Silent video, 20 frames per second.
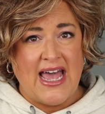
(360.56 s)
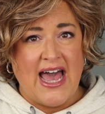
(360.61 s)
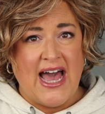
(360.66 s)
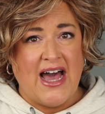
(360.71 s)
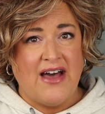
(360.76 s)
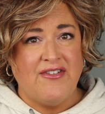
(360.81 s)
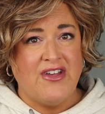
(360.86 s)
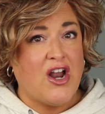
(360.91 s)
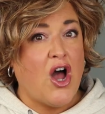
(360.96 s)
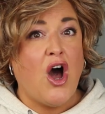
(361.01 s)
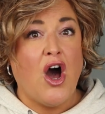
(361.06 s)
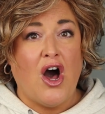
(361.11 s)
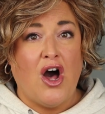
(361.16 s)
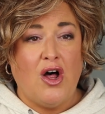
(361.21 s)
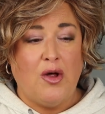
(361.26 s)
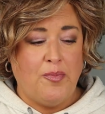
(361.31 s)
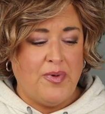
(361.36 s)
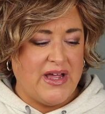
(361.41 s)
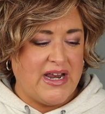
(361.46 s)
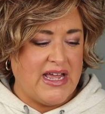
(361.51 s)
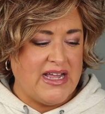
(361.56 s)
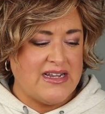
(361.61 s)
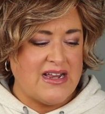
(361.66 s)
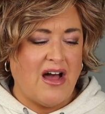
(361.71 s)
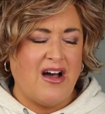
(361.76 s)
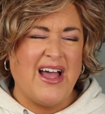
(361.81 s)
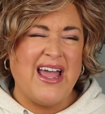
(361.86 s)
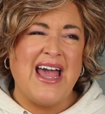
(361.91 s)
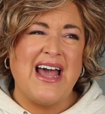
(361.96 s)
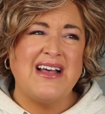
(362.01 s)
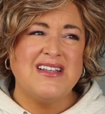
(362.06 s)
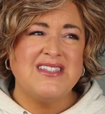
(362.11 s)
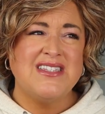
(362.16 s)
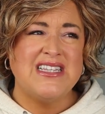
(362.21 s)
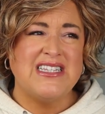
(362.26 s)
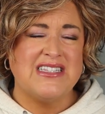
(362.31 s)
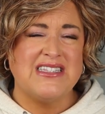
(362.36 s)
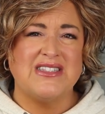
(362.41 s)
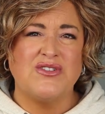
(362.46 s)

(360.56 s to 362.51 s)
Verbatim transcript: have at all, but it has this